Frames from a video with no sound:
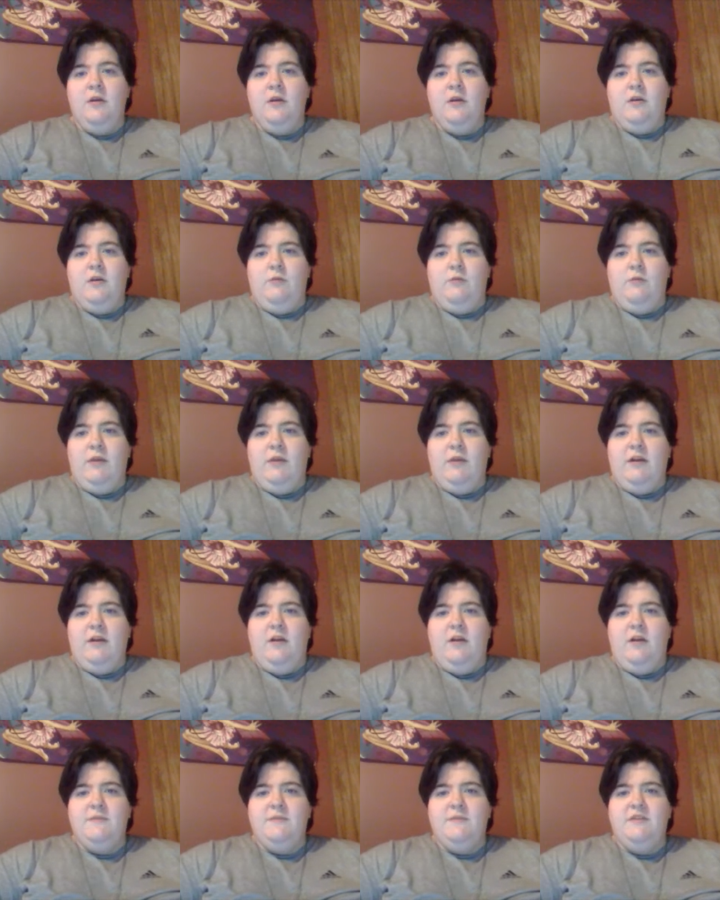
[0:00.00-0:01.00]
When it
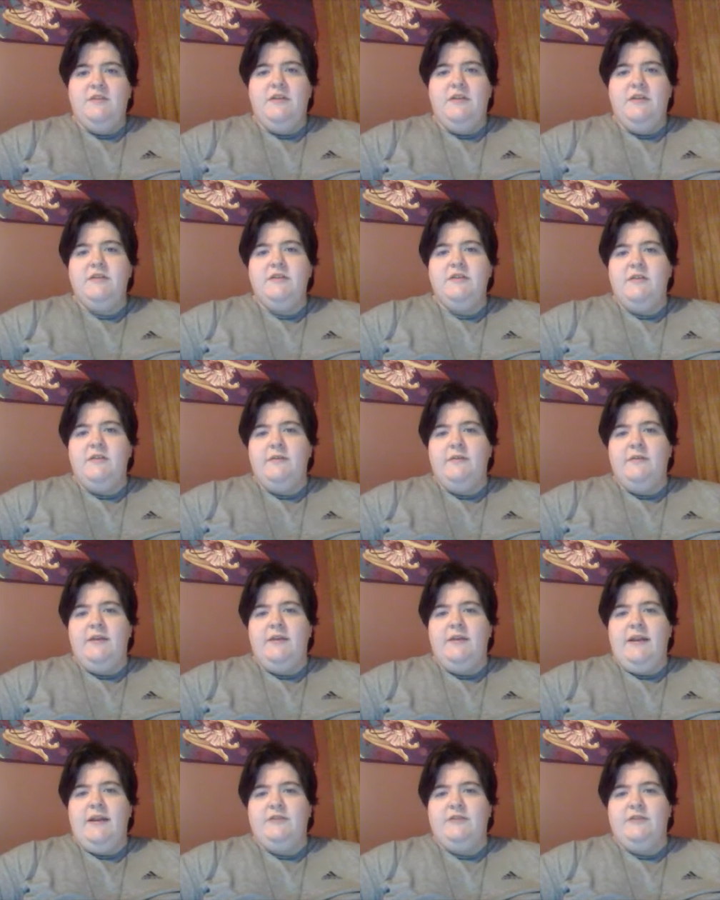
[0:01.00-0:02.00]
comes to things other than
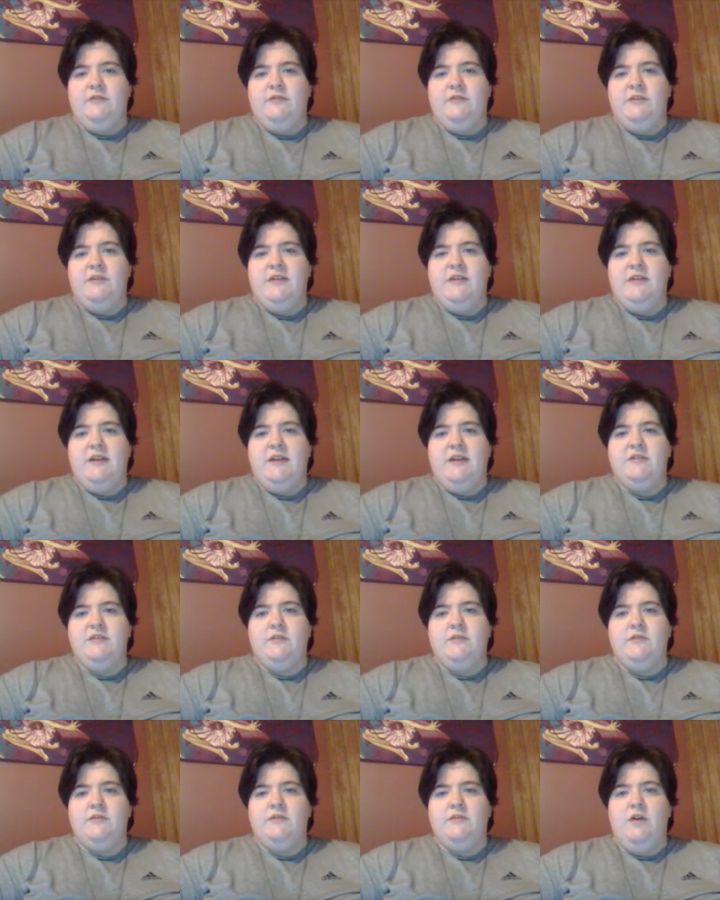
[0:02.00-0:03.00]
natural
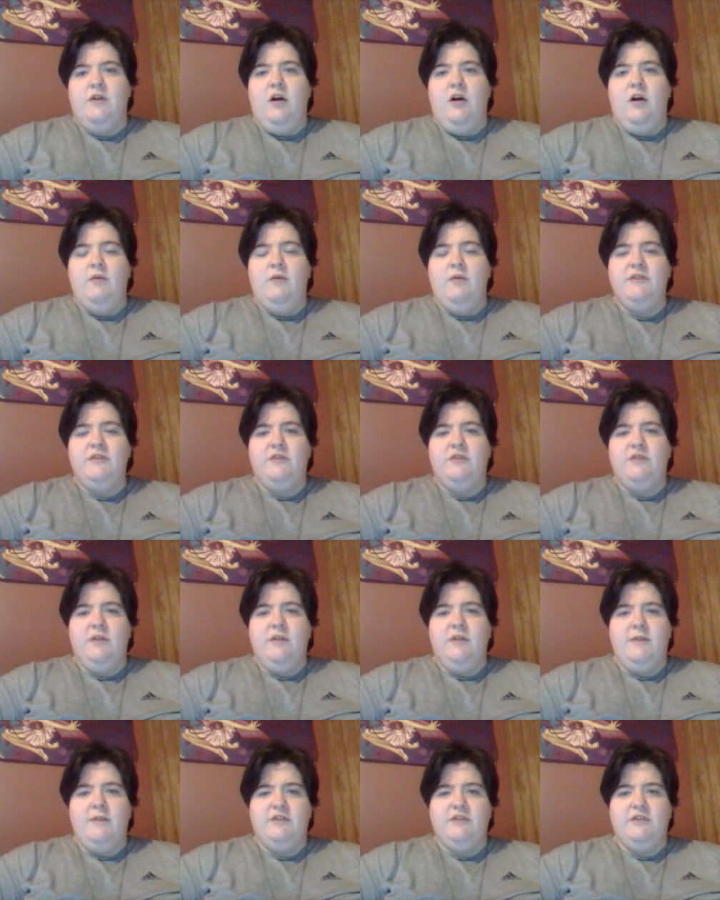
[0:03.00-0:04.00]
disasters, always try to
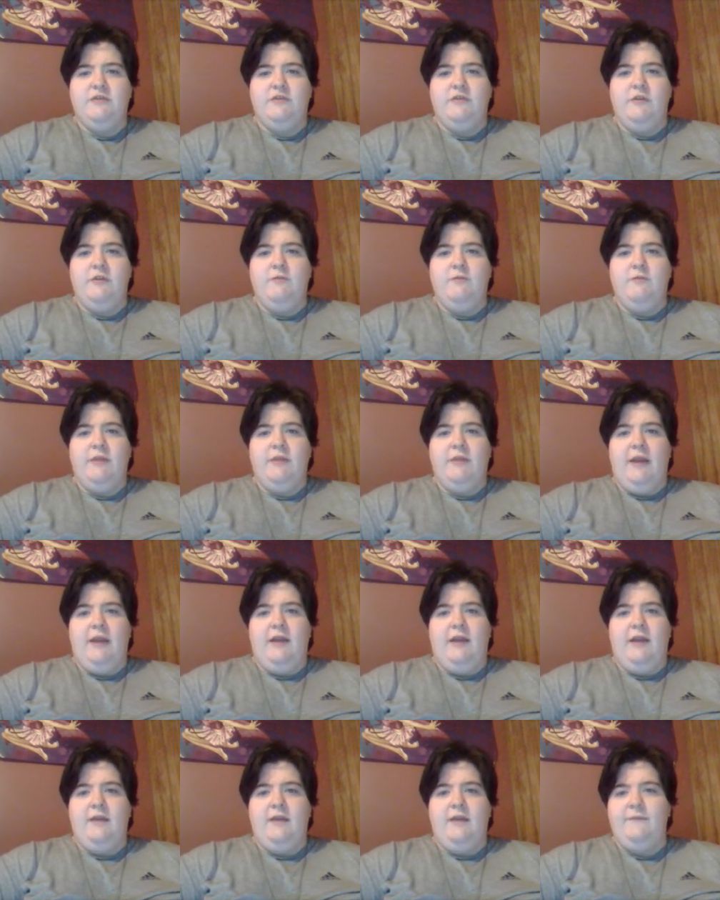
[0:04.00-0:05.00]
make sure that you plan
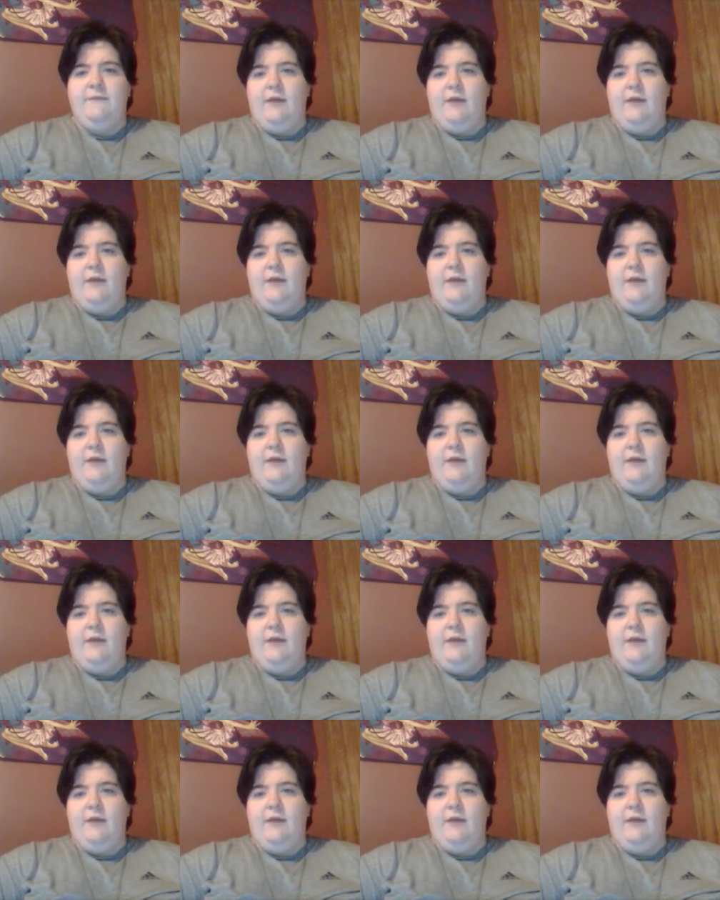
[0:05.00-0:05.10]
ahead for